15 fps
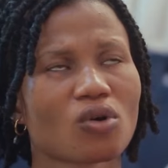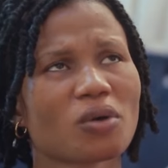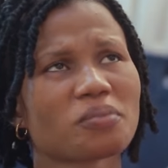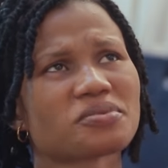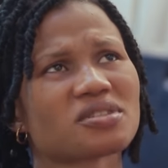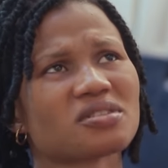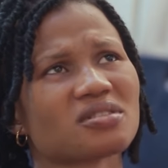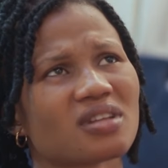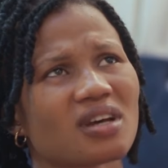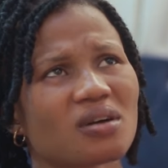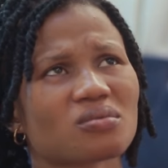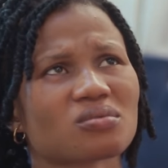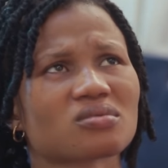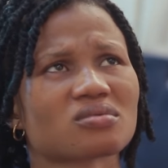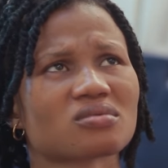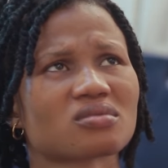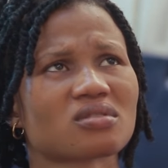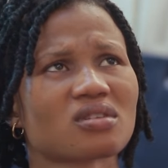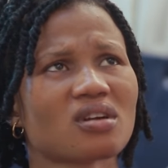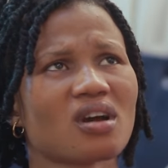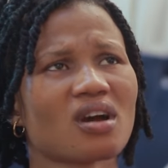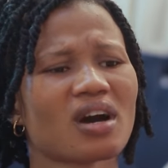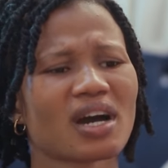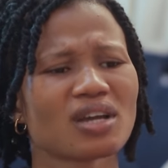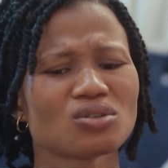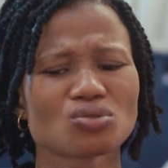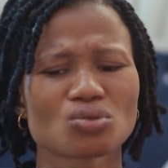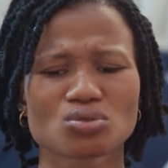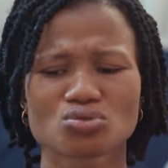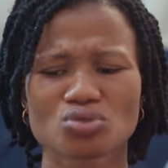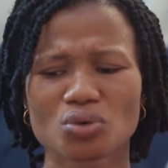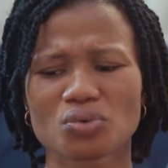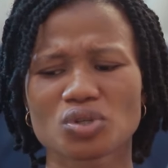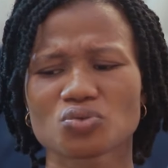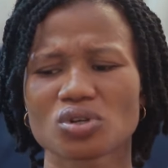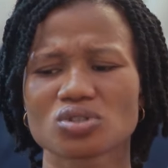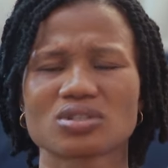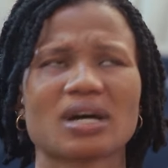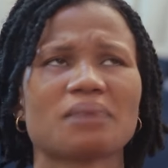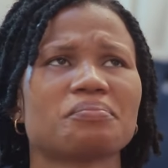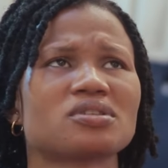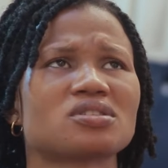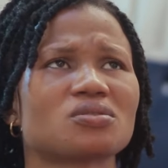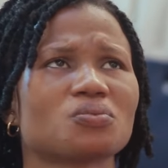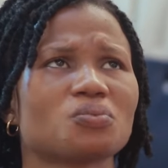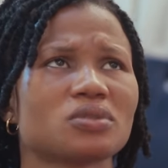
Up till now, are you not done with what you are busy